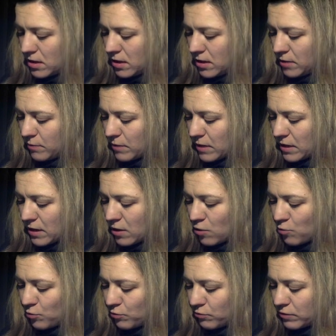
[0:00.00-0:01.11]
and my
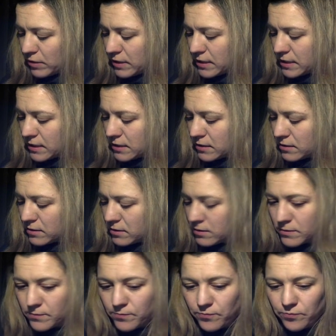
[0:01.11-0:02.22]
output
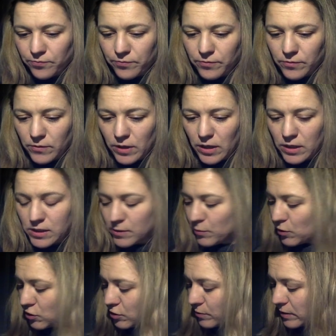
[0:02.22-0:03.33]
resistance is
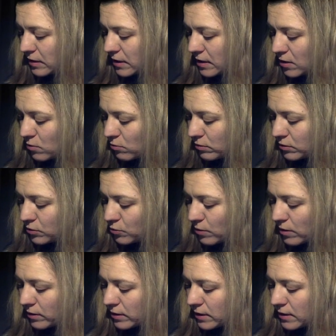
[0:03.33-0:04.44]
approximately equal to
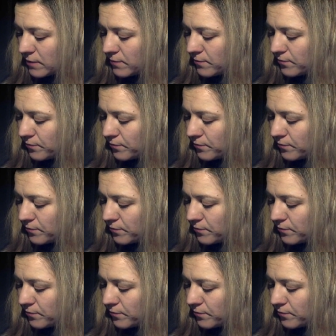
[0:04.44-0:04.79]
RD